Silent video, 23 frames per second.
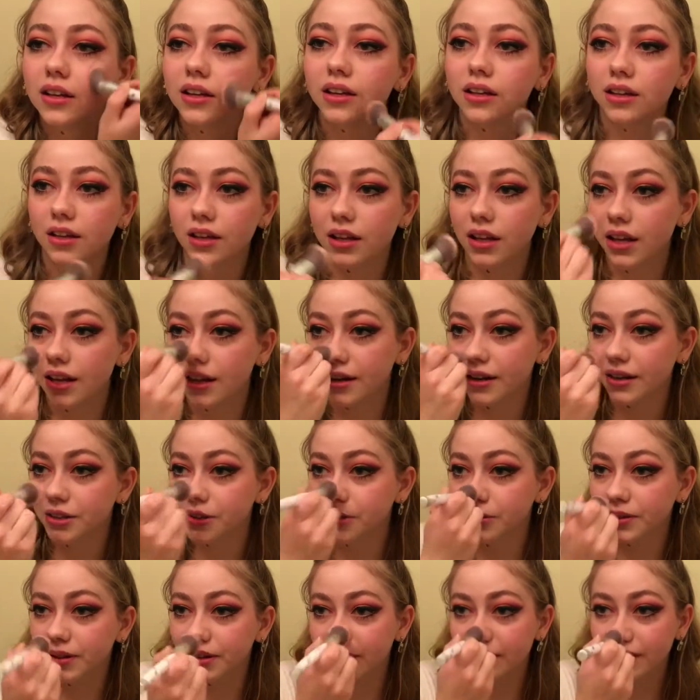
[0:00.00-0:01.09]
And I do a
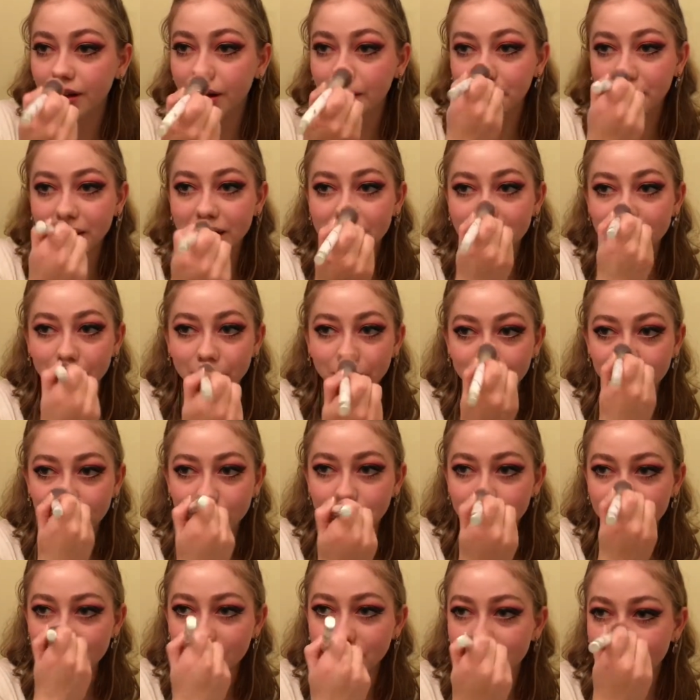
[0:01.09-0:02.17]
little on my
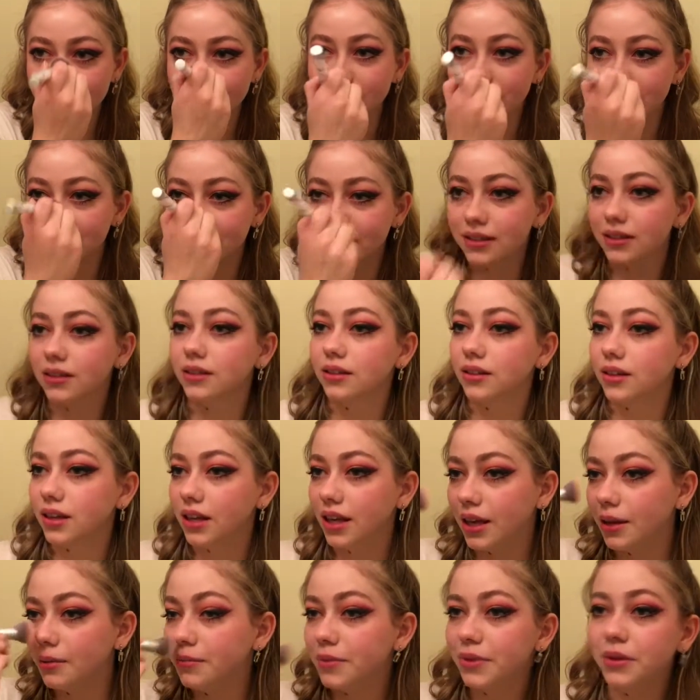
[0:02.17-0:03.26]
nose just to keep
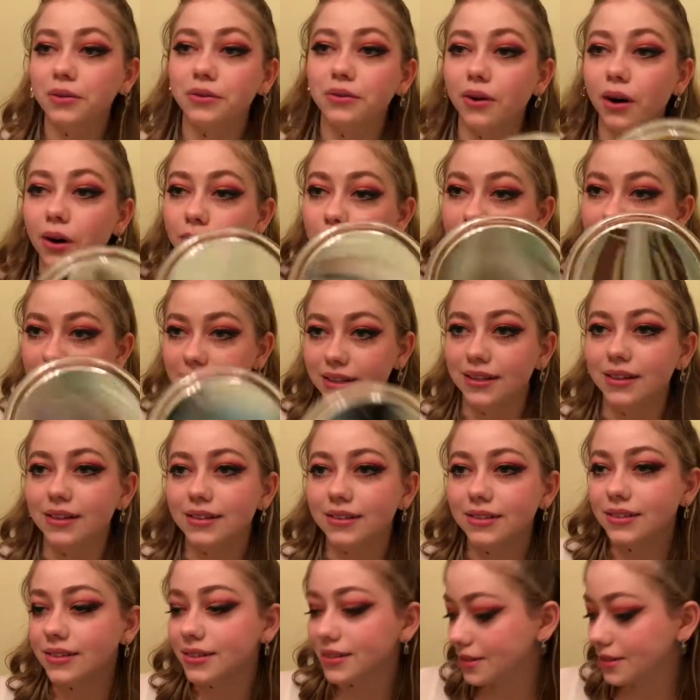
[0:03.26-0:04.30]
the rosiness.